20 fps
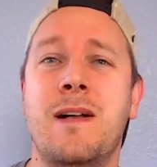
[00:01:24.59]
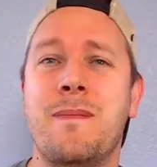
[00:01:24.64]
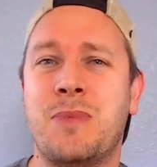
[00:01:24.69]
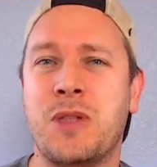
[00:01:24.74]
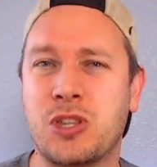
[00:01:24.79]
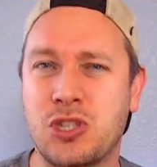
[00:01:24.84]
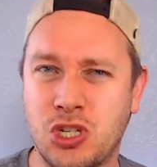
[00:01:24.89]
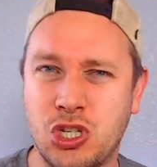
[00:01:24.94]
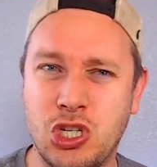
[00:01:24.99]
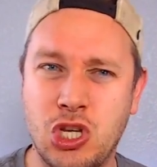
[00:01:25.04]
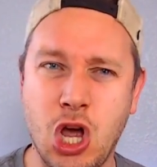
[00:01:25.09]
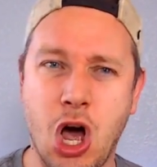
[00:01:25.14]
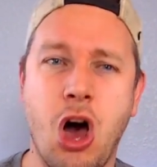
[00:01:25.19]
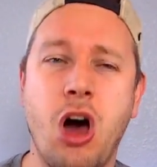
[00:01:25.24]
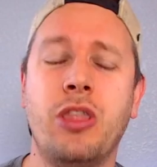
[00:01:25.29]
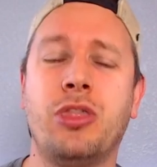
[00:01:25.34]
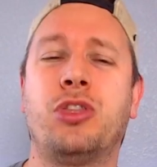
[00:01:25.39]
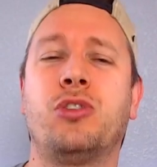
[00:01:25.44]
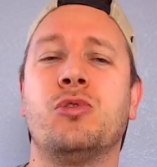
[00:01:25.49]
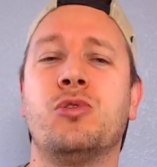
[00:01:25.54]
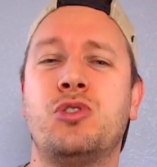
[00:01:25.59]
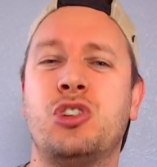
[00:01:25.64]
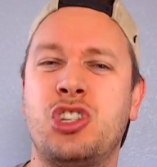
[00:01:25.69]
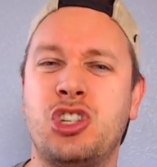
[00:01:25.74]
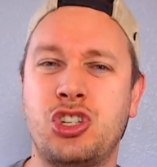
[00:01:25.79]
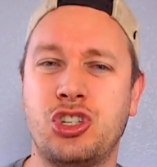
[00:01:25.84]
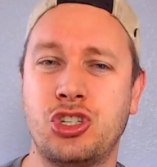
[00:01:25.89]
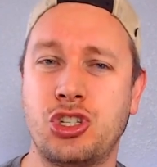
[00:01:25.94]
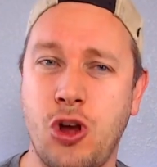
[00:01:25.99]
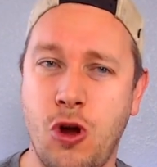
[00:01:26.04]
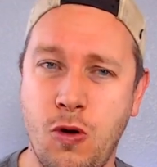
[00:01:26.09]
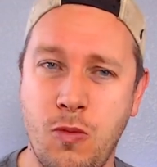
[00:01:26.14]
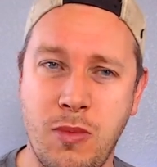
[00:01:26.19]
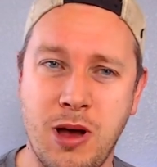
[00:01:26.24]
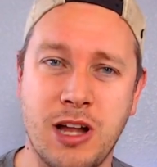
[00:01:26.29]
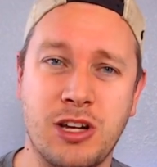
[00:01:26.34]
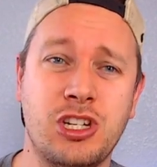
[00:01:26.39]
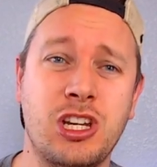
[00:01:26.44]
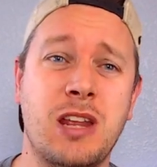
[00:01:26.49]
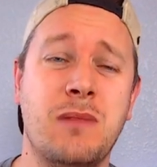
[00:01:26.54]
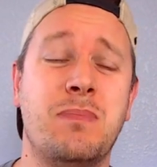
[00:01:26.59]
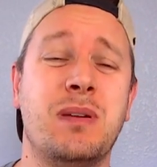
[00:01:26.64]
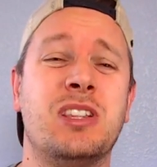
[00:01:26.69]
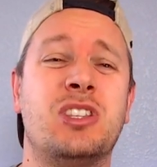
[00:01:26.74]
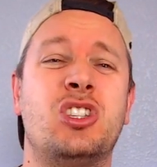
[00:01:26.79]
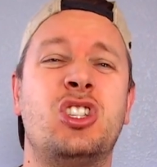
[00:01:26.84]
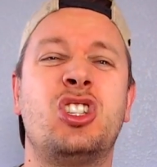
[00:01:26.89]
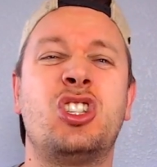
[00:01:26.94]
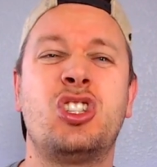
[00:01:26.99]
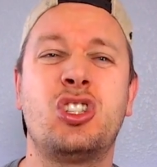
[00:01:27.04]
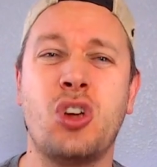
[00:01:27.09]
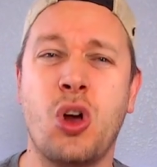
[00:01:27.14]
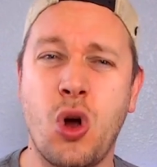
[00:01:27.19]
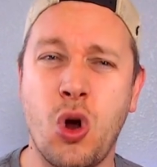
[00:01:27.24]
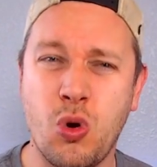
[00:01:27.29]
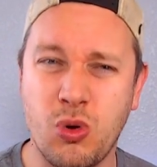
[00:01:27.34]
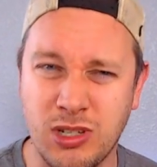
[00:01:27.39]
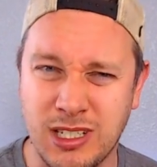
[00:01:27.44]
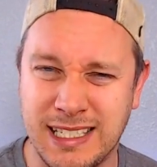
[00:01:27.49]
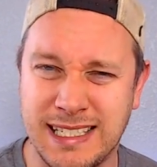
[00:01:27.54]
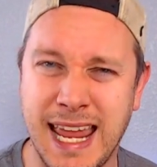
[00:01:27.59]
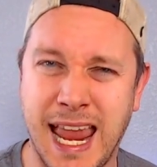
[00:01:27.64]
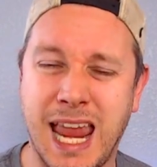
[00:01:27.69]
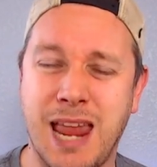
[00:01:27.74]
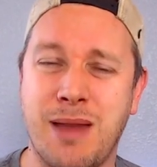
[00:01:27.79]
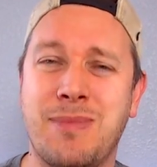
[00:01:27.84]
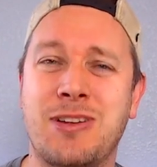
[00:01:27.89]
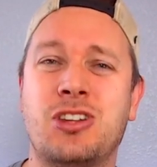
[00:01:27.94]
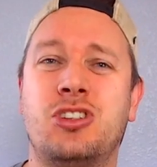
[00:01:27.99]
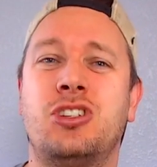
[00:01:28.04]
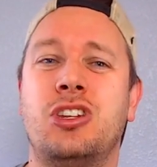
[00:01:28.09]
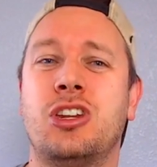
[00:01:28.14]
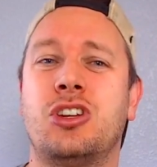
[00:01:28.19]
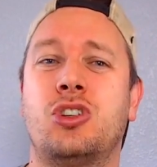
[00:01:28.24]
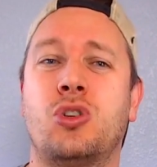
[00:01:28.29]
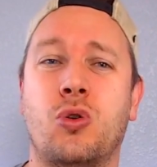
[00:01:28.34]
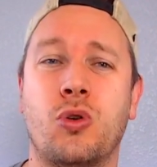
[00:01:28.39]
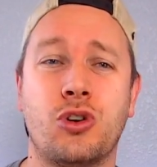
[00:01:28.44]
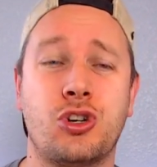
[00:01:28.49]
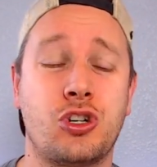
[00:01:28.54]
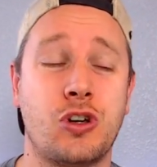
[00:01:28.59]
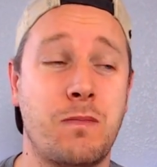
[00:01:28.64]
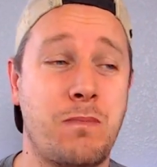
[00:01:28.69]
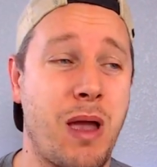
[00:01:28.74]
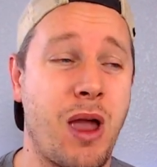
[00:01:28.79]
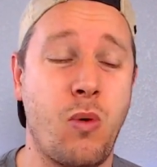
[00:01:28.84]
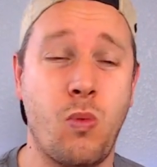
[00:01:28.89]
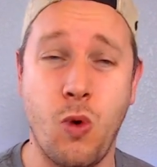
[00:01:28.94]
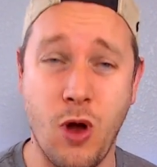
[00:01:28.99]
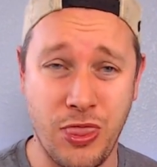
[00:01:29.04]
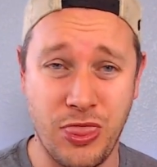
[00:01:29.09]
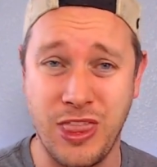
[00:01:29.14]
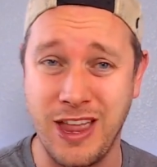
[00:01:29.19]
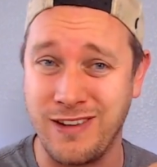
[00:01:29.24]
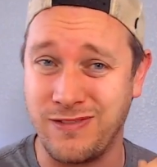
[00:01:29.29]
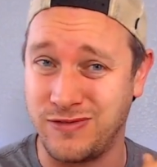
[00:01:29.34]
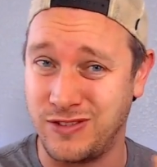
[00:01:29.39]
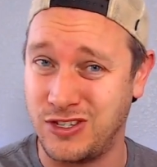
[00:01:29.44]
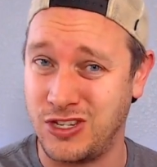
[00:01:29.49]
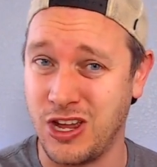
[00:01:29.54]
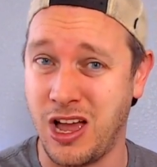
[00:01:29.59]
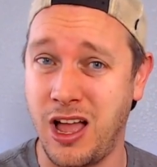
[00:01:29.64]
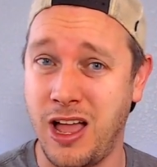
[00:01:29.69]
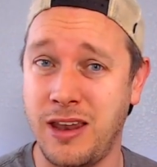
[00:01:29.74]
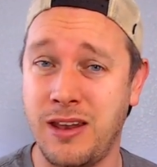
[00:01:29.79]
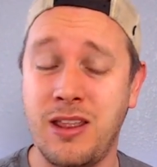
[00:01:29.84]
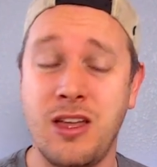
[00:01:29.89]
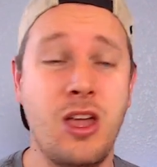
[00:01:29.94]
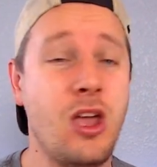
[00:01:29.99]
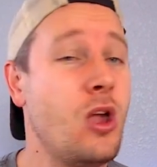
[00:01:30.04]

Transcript: that's gone through so much and been so damaged and tortured by what they've done,